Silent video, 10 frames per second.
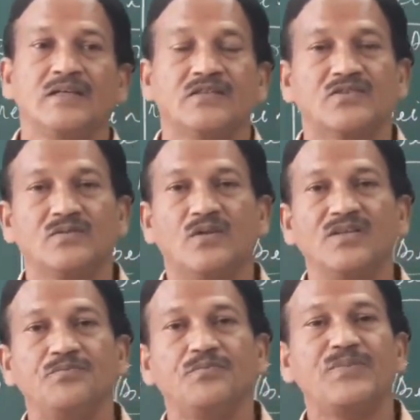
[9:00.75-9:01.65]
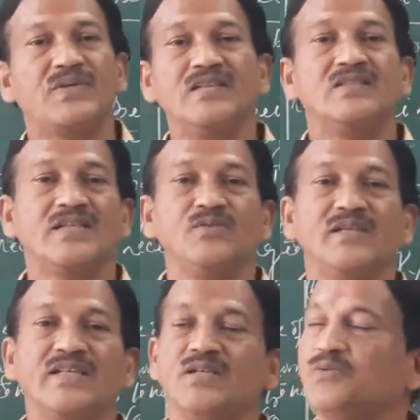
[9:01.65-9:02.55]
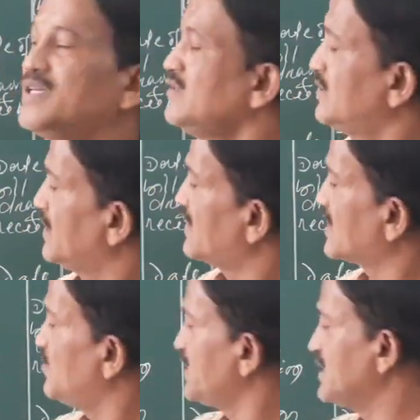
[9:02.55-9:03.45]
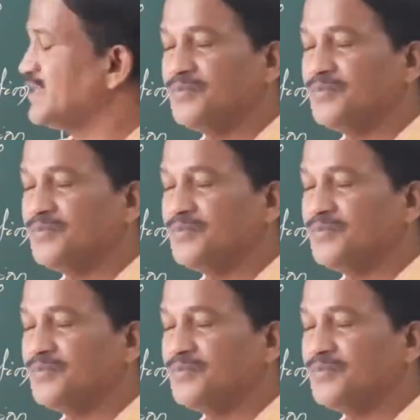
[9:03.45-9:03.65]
so on 15th January you are discounting the